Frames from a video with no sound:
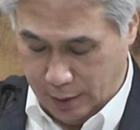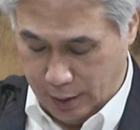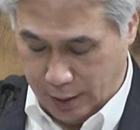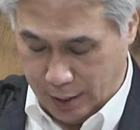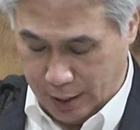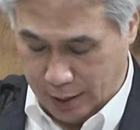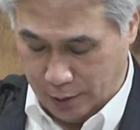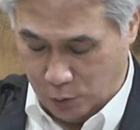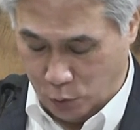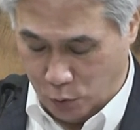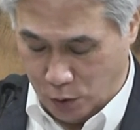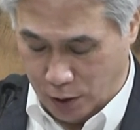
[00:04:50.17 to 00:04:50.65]

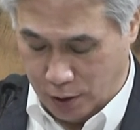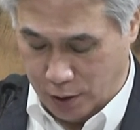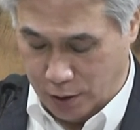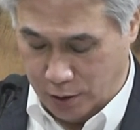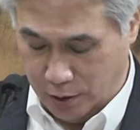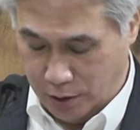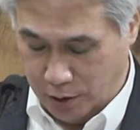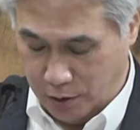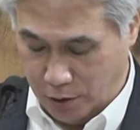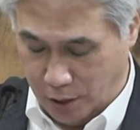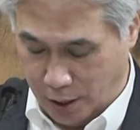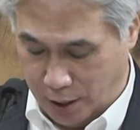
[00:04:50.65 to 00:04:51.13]
at
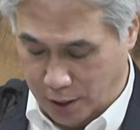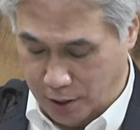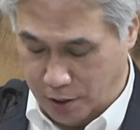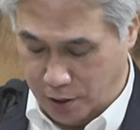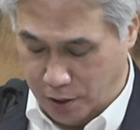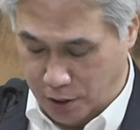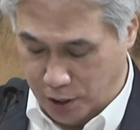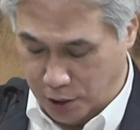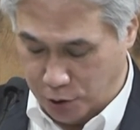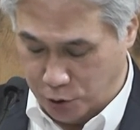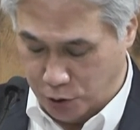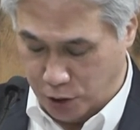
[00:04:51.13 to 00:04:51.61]
100
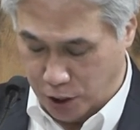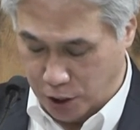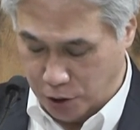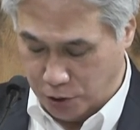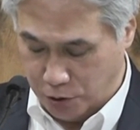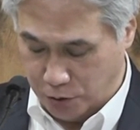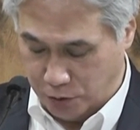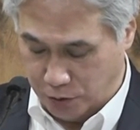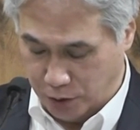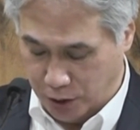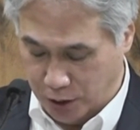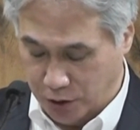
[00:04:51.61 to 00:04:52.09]
higher
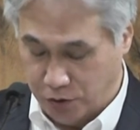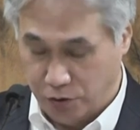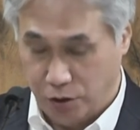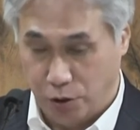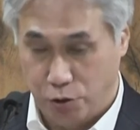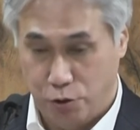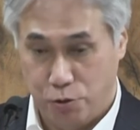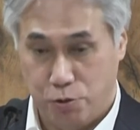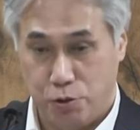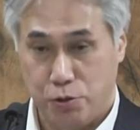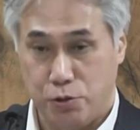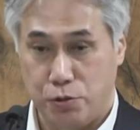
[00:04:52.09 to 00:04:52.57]
education
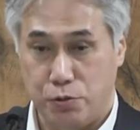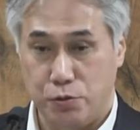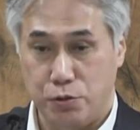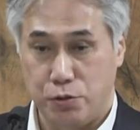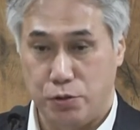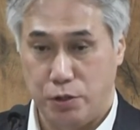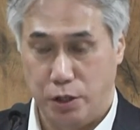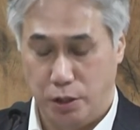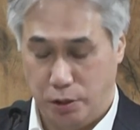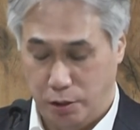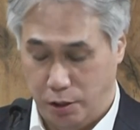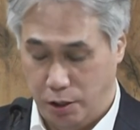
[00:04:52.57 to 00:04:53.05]

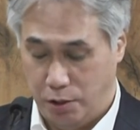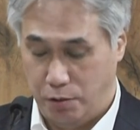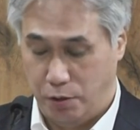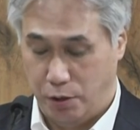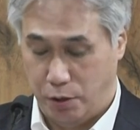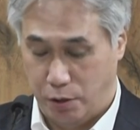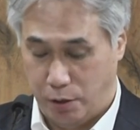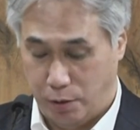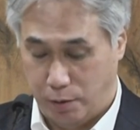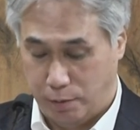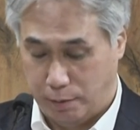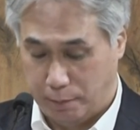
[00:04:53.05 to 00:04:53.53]
institutions in
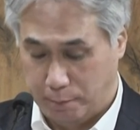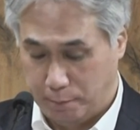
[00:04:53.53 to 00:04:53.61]
India